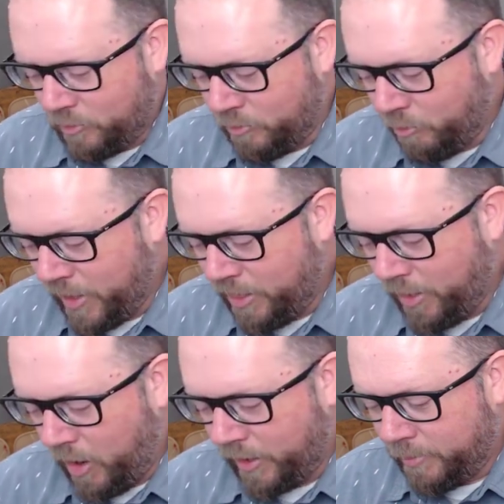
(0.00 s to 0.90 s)

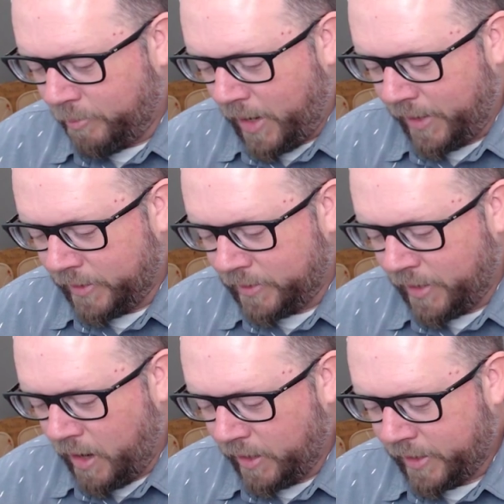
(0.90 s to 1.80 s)
rethought my
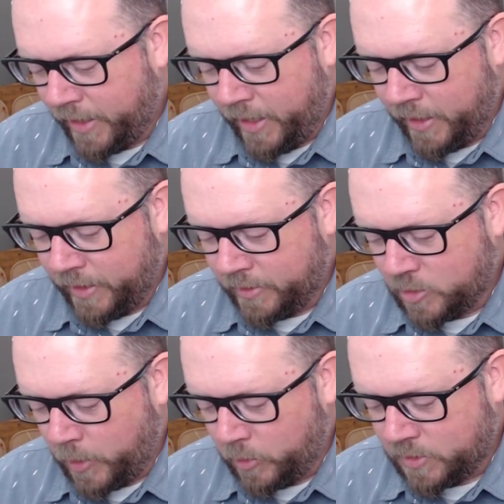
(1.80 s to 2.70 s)
Nock and
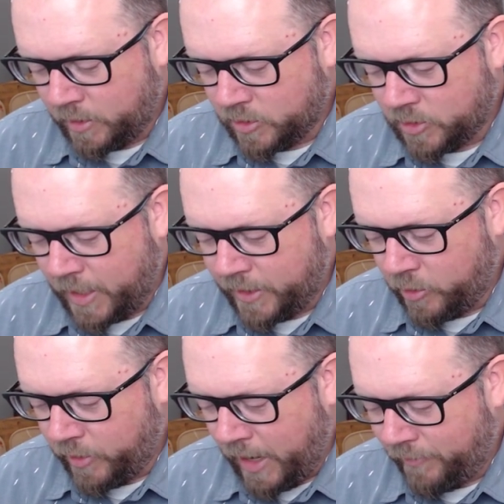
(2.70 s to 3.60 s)
spoke stickers that I
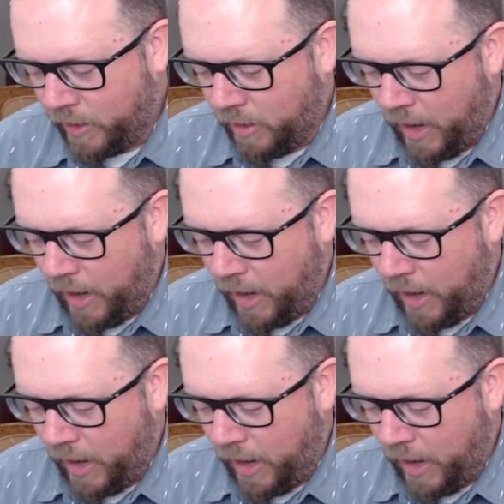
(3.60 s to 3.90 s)
don't have here.